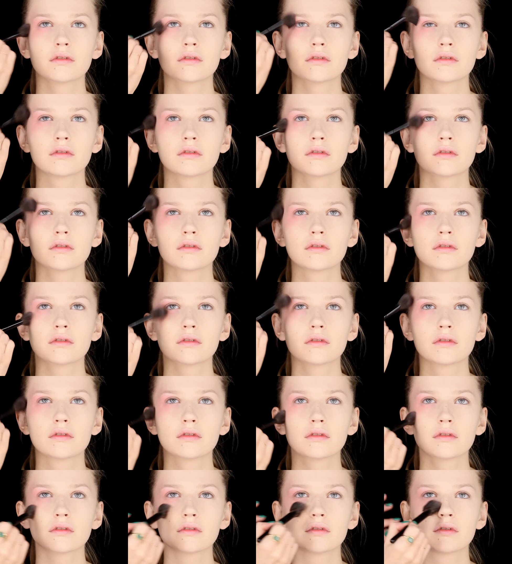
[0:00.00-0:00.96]

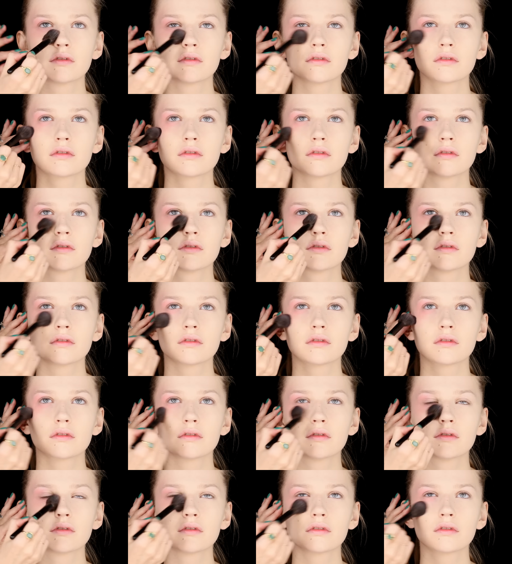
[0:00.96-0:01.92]

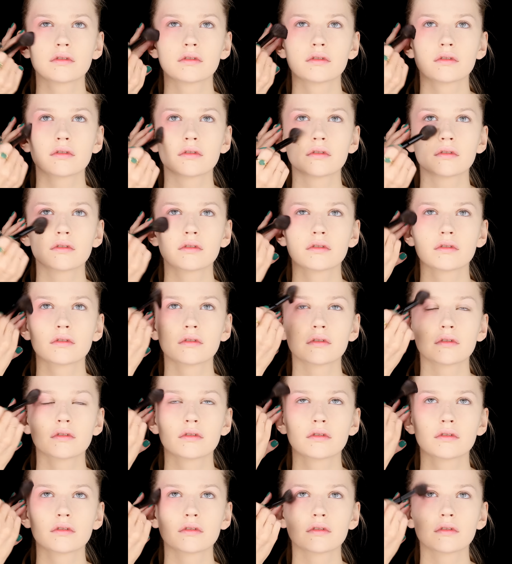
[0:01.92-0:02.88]

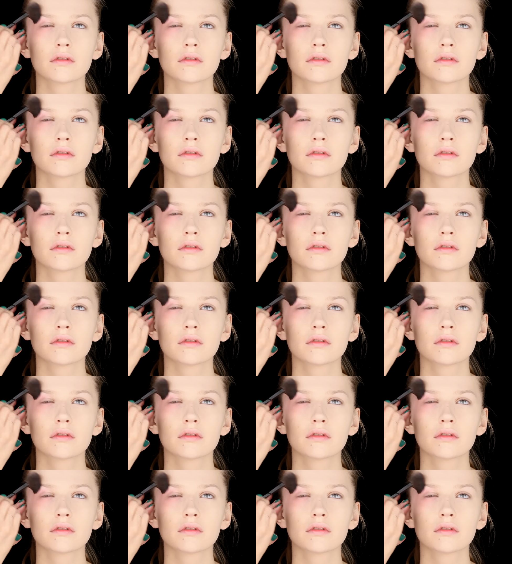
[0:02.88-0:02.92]
(silence)